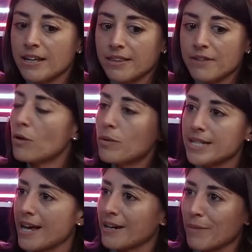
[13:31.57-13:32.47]
They've always
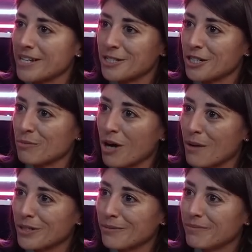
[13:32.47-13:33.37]
had a messaging
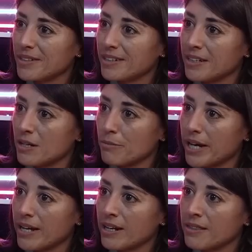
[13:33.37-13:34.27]
problem a little
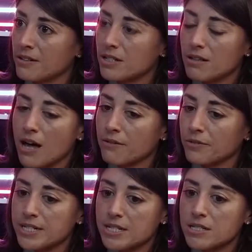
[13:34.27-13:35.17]
bit, and there's a lot of
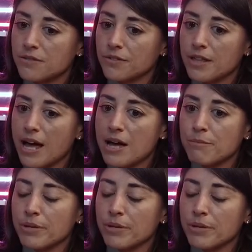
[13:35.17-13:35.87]
reasons for that.